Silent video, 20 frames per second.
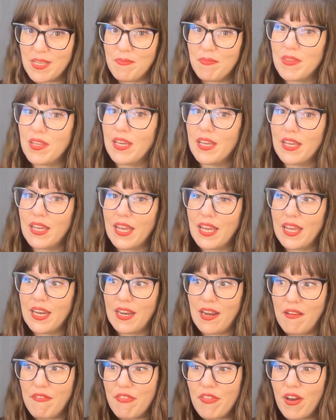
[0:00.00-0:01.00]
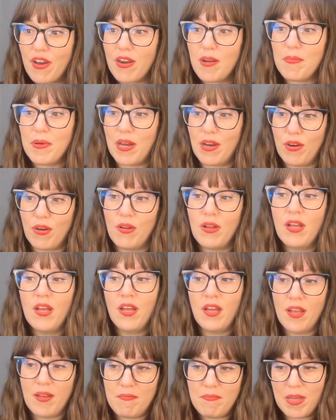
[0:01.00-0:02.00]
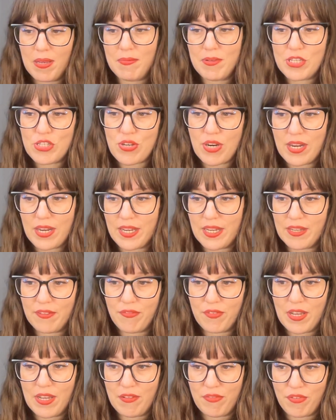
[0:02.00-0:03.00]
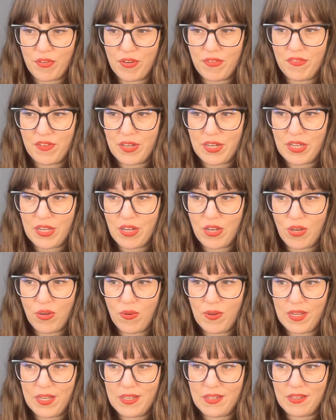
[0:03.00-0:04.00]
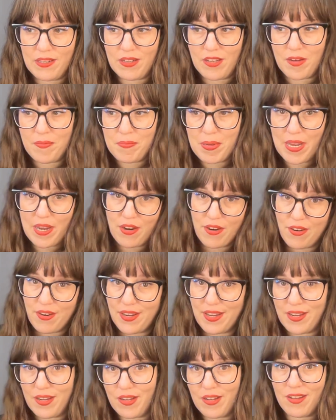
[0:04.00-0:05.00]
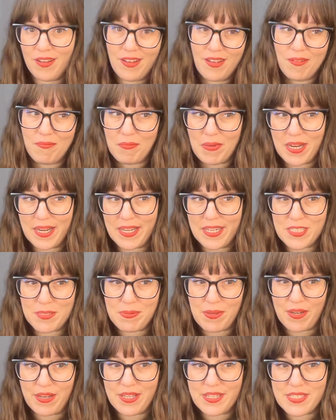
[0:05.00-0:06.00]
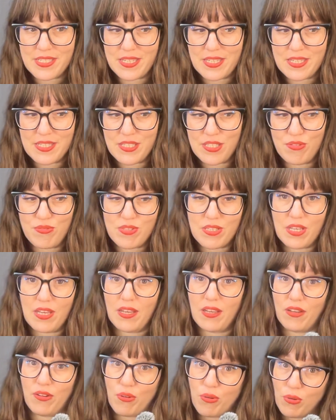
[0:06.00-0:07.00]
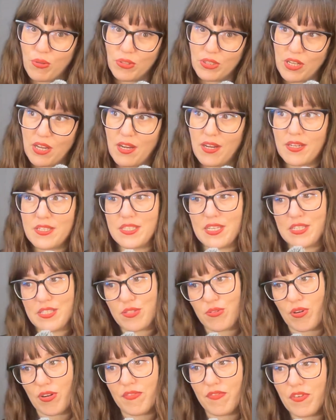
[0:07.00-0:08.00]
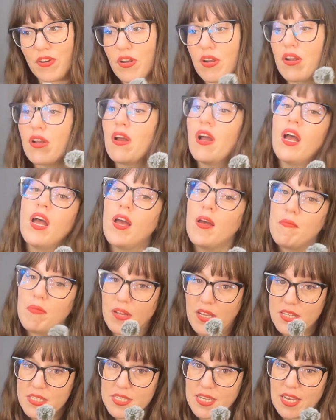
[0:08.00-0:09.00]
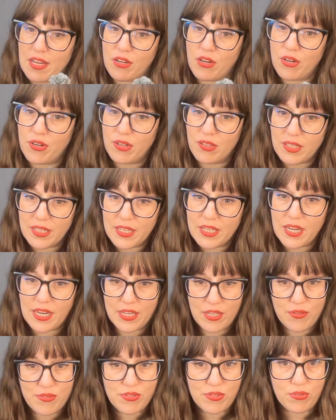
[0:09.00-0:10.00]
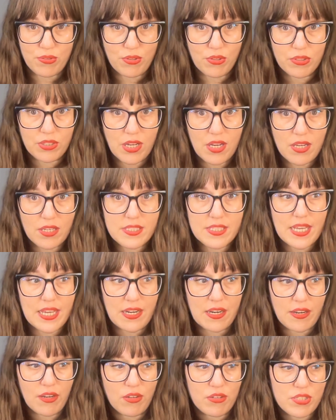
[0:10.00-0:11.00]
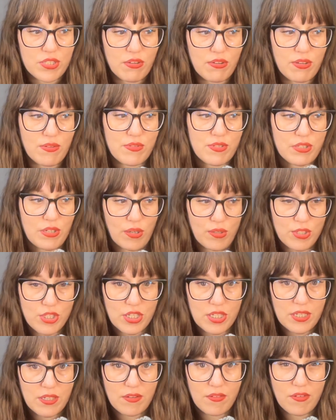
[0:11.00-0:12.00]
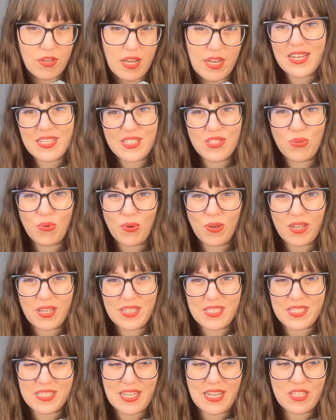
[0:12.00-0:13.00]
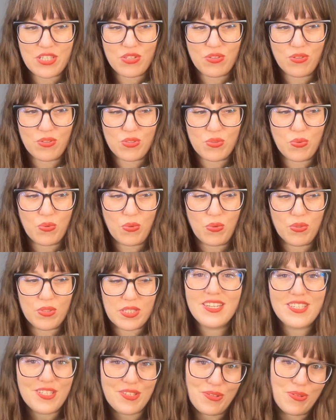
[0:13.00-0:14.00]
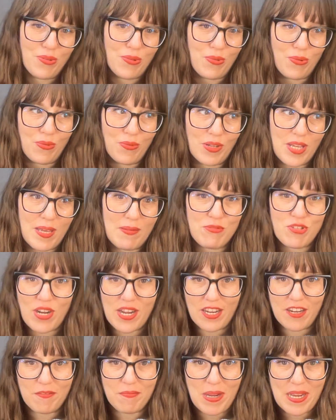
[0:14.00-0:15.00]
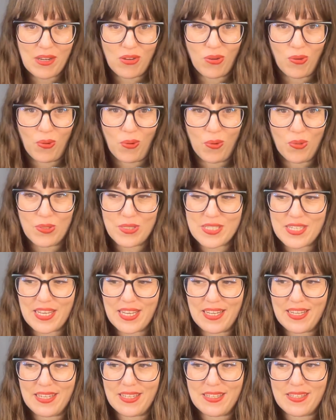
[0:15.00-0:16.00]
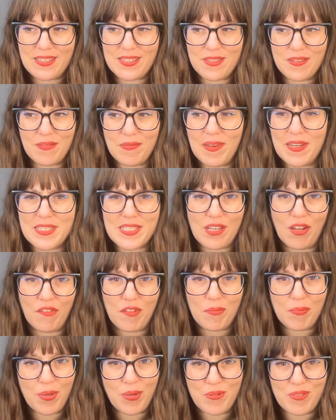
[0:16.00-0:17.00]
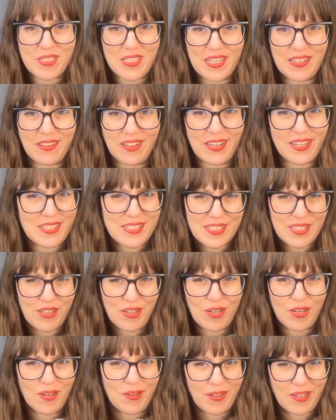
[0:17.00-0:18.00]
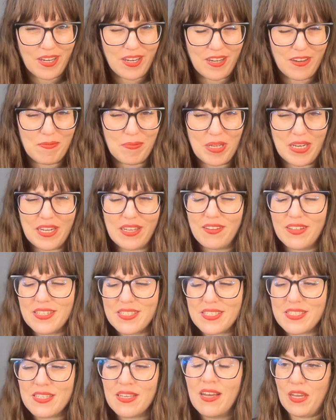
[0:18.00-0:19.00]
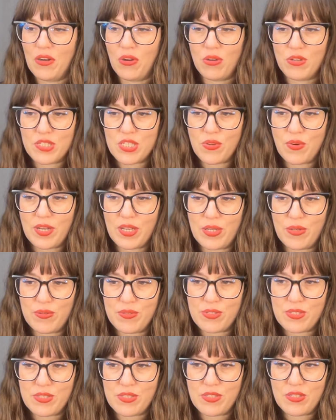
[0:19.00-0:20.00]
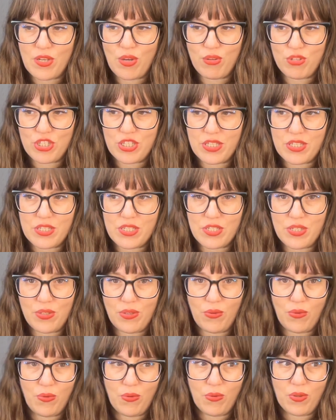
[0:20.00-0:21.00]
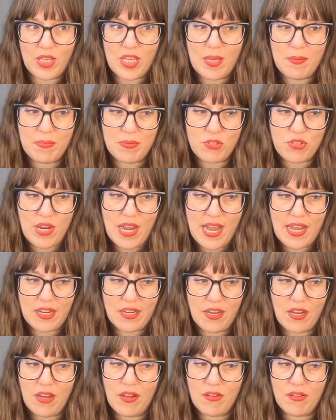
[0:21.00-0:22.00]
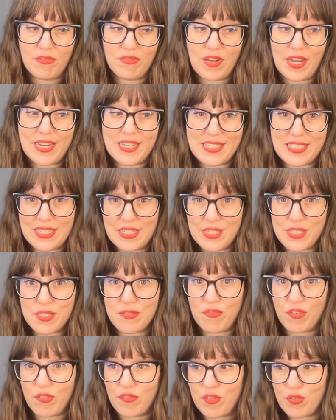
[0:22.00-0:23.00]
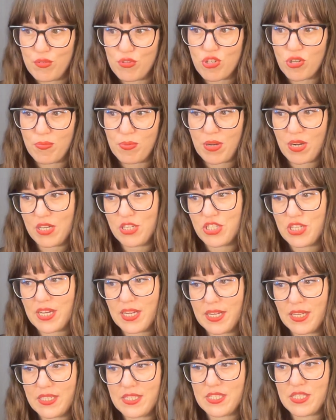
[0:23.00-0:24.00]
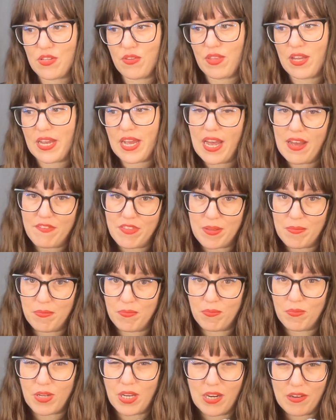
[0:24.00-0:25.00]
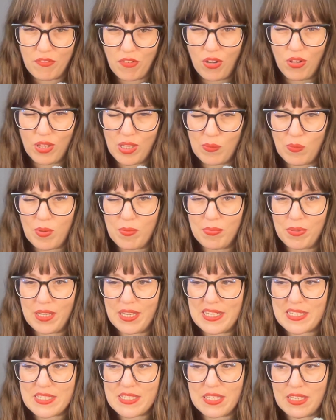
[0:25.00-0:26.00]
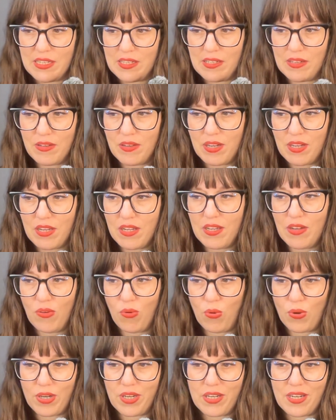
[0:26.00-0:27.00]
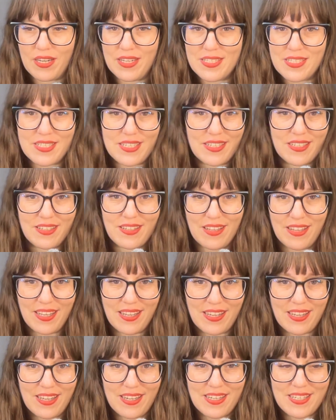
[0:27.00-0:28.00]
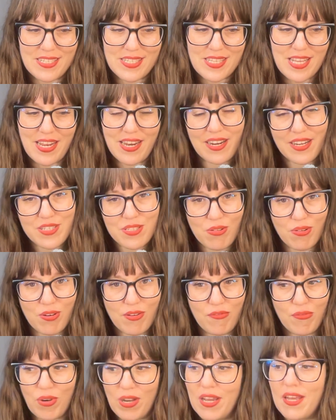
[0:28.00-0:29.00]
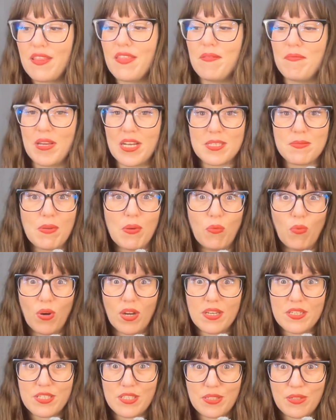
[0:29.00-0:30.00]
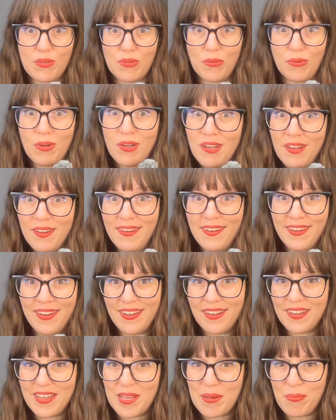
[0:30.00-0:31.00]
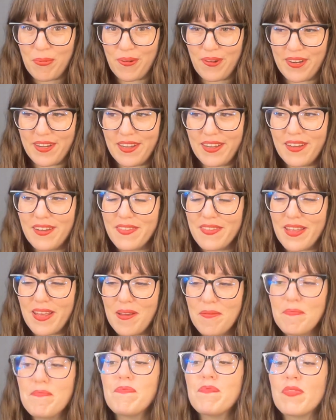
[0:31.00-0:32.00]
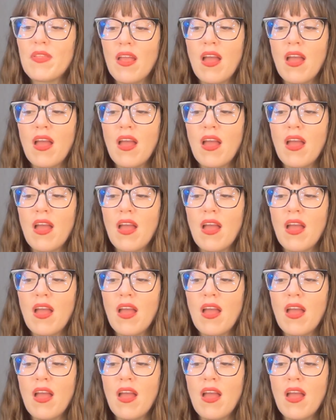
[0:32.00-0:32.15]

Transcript: something. And I've thought about maybe trying it for a video and comparing my experiences using Google Docs and Scrivener. Because, yeah, currently I use Google Docs and I also use Notion as an organizational tool to keep track of my goals and my self imposed deadlines that are kind of meaningless. And also, I use Notion to keep track of ideas for future projects so that I have them kind of all in one place and organized in like an aesthetic sort of way that makes me want to keep working on them.